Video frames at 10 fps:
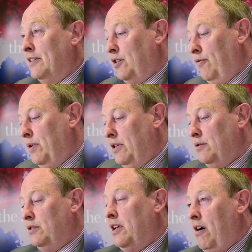So if we
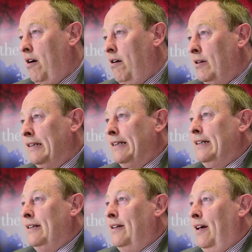used our
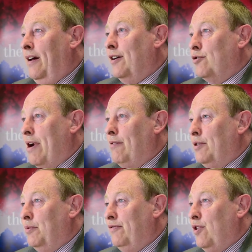
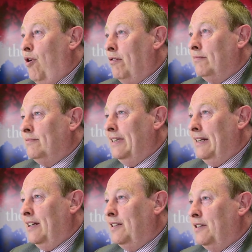ground that we've got
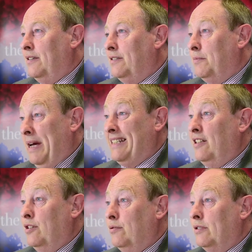in Lincoln to
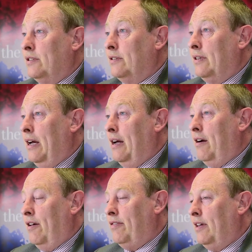better use,
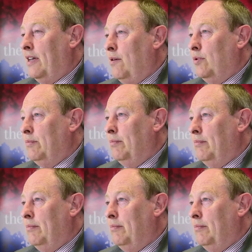I think that would